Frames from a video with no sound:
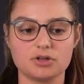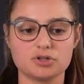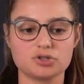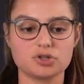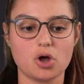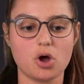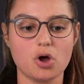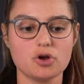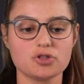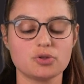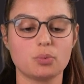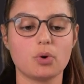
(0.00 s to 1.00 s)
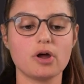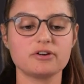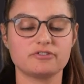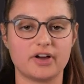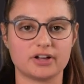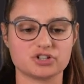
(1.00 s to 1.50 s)
So the work
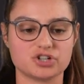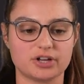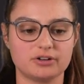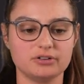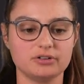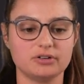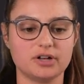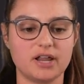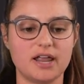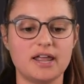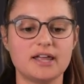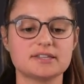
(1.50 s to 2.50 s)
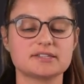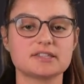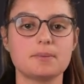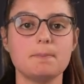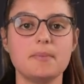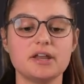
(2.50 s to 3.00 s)
function is
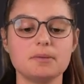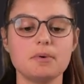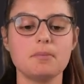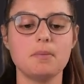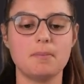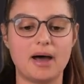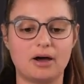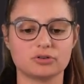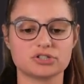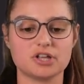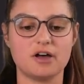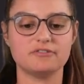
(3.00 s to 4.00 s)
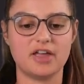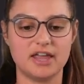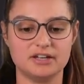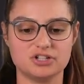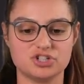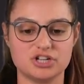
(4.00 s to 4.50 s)
the minimum amount of
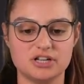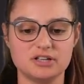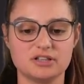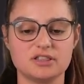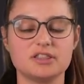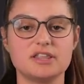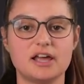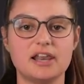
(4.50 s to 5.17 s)
energy the